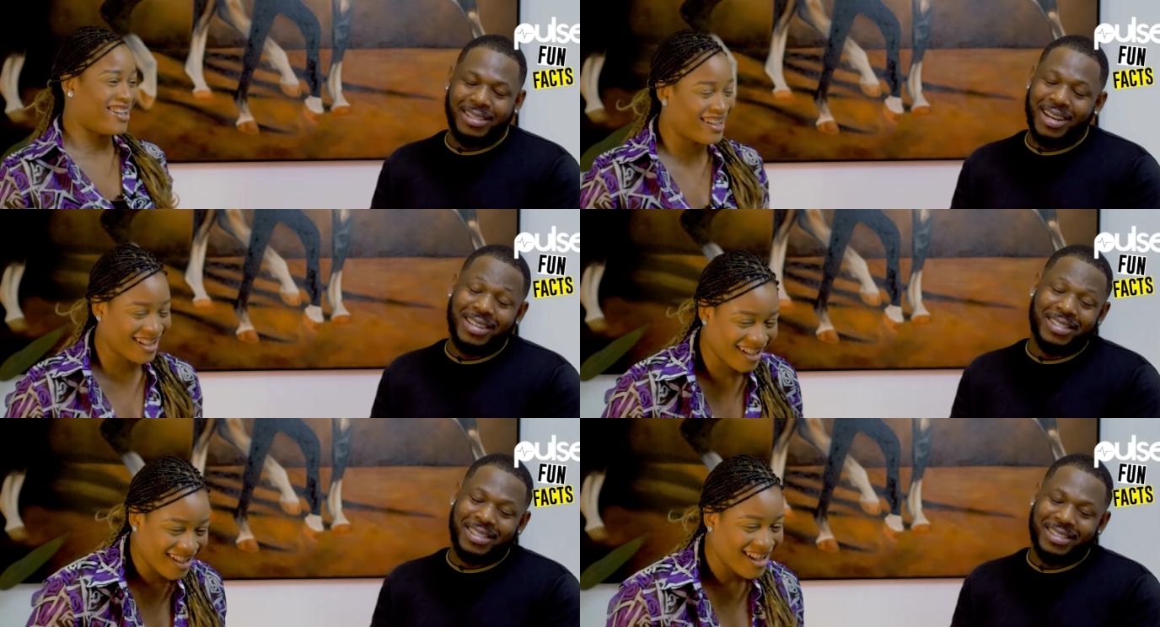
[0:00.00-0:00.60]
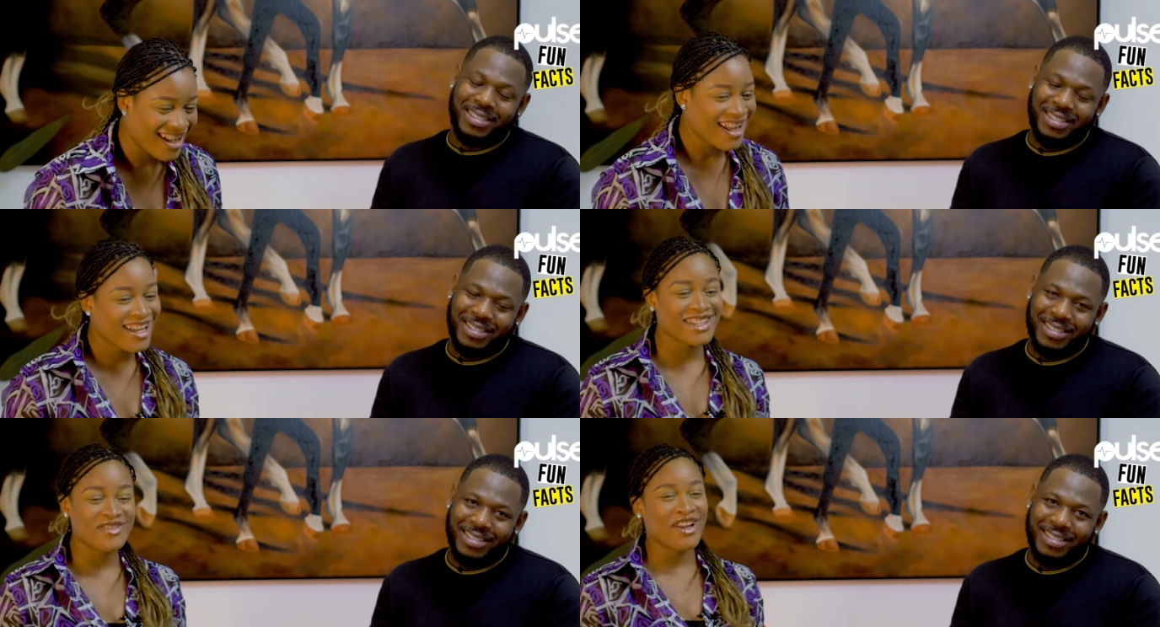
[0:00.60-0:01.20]
Speaker 1: it.
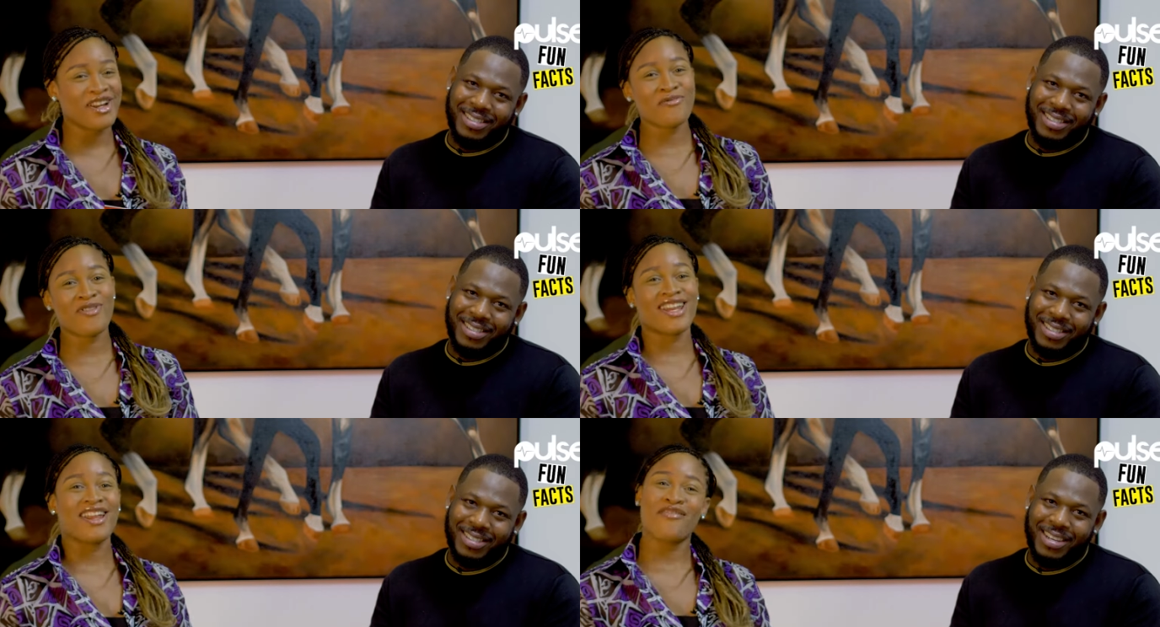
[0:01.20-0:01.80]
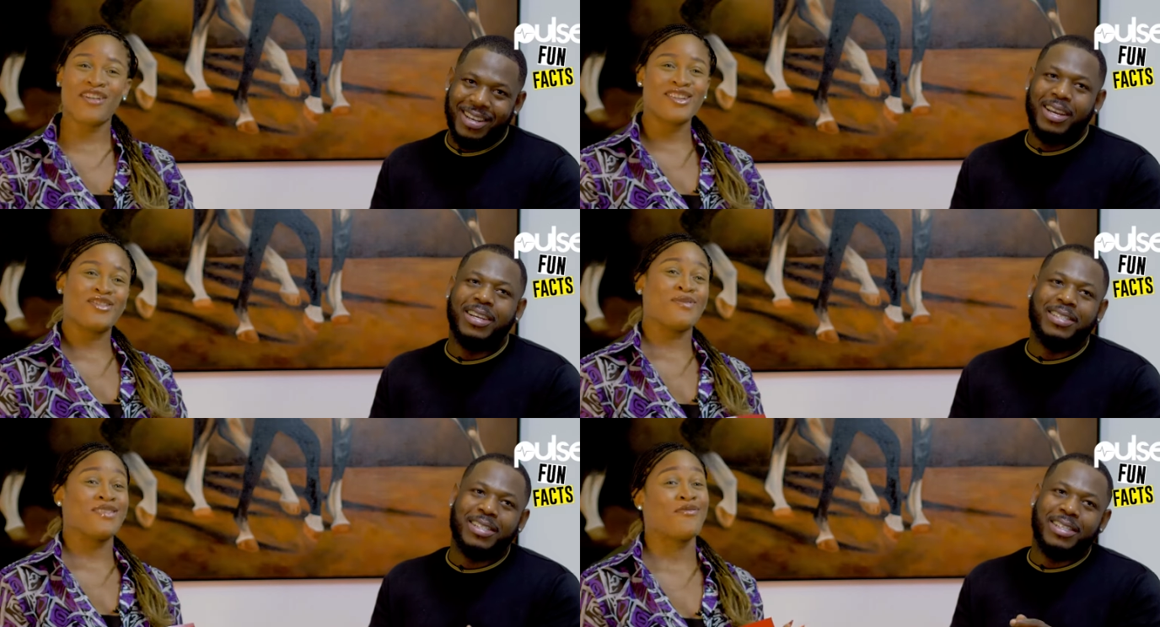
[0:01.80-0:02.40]
it's very weird and
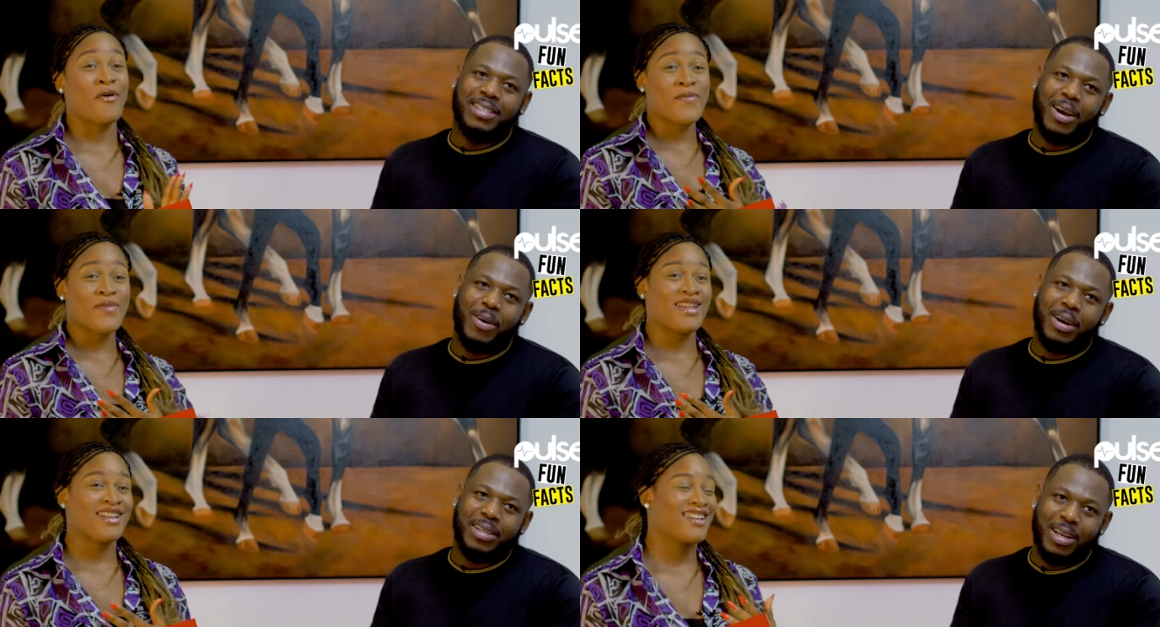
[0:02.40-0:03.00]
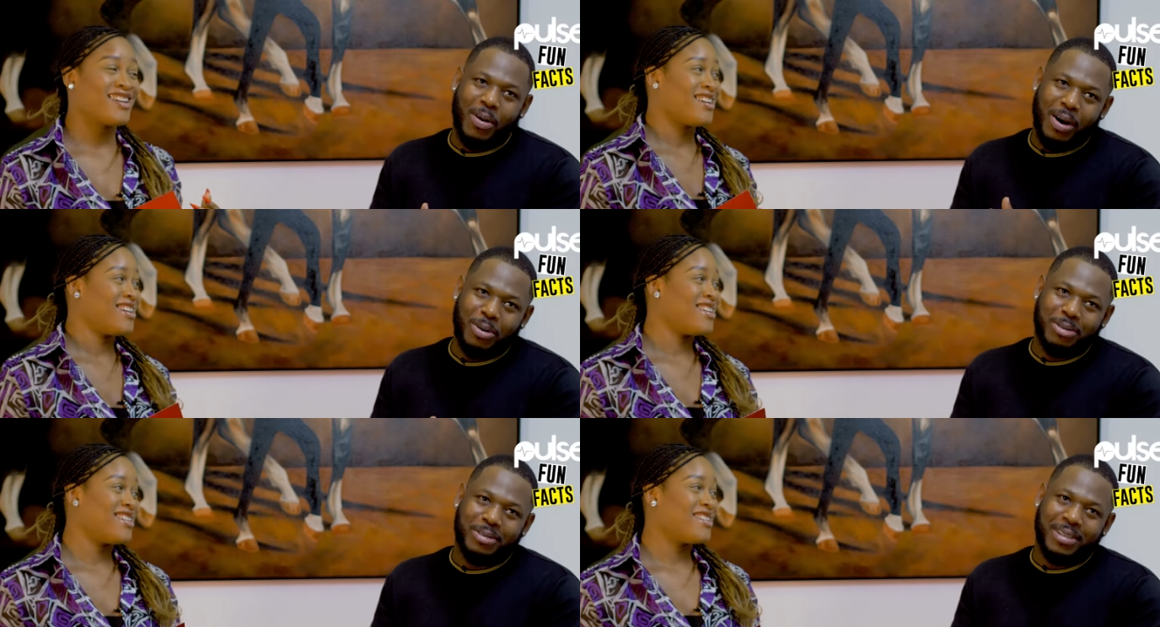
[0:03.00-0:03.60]
very strange is, our, me.
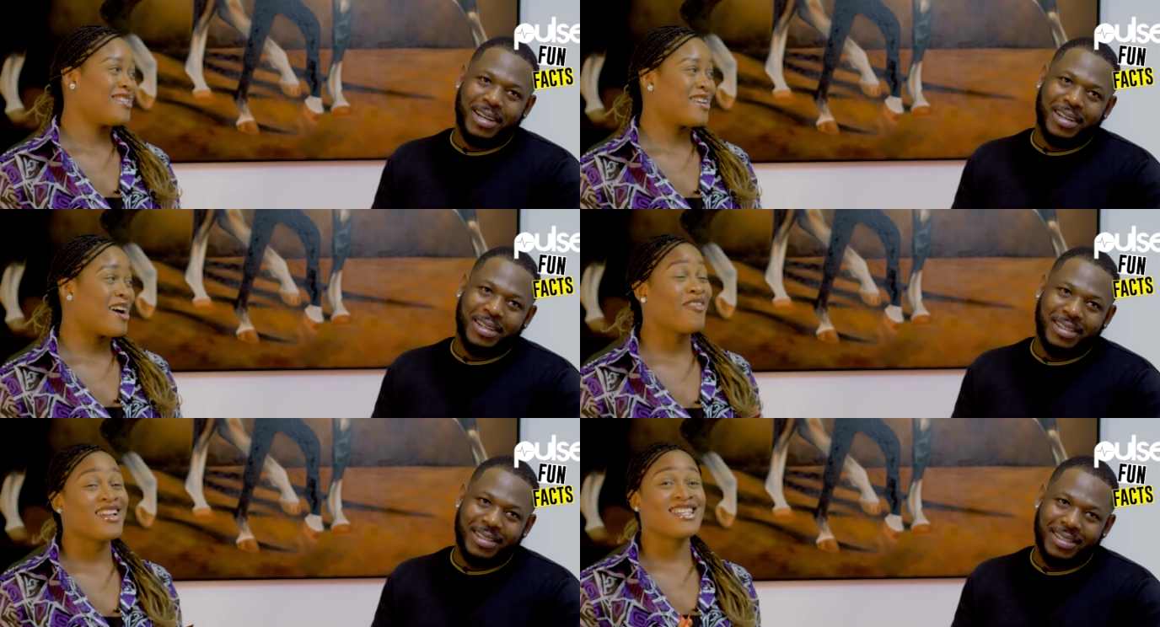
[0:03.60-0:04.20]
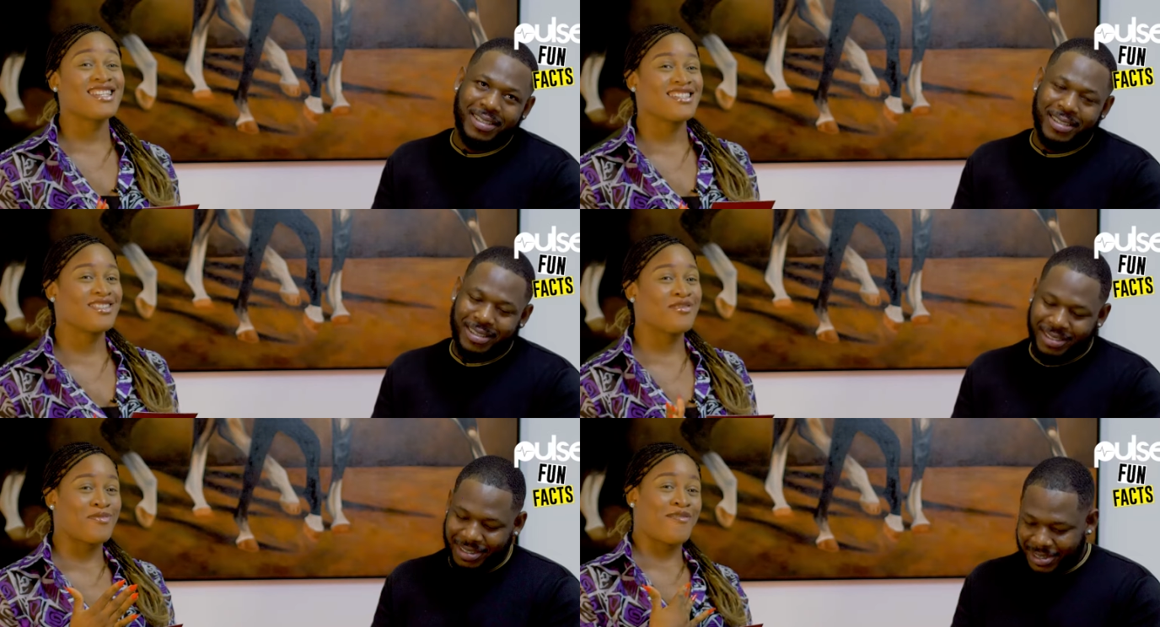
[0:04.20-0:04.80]
our
Speaker 2: own... Uh... Our
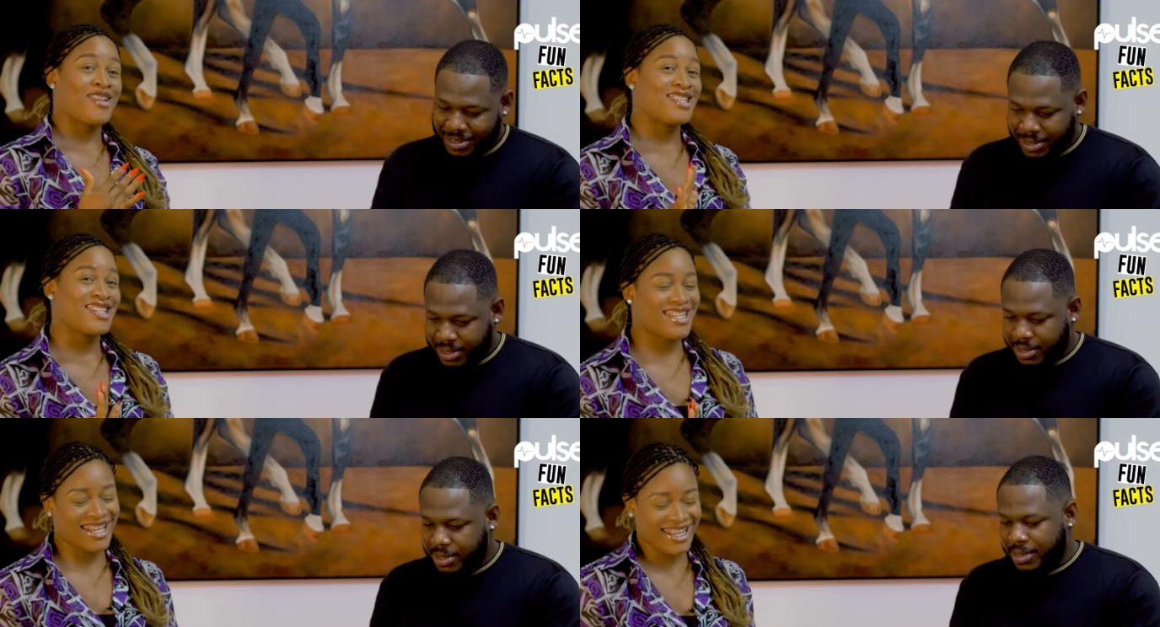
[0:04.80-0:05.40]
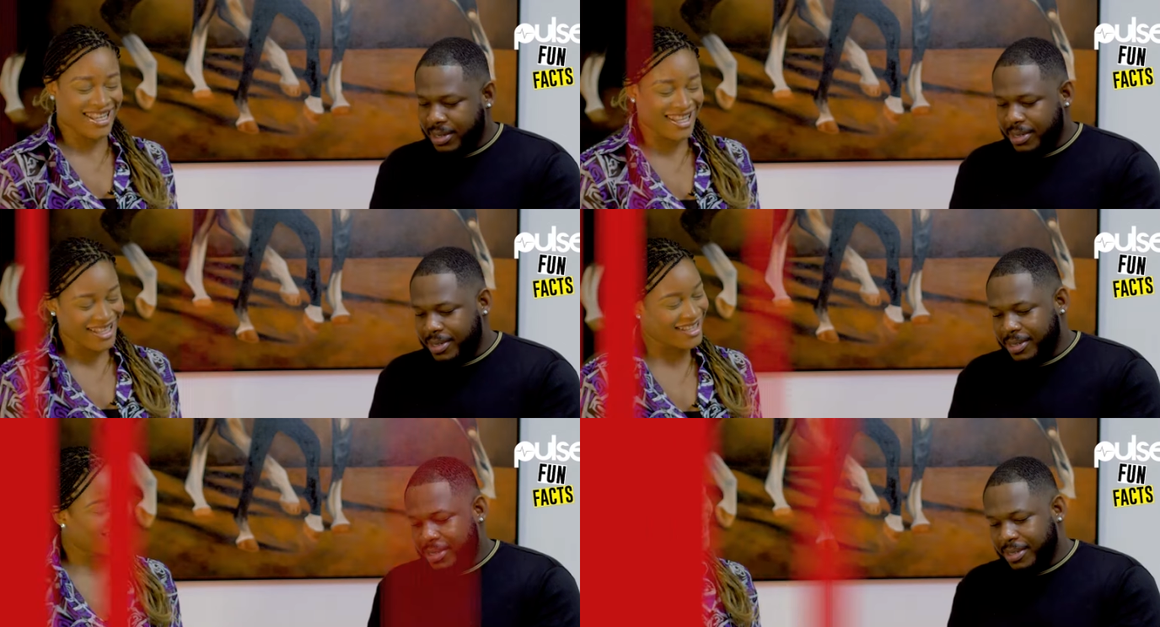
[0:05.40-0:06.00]
Speaker 1: fantasy. No, my fantasy.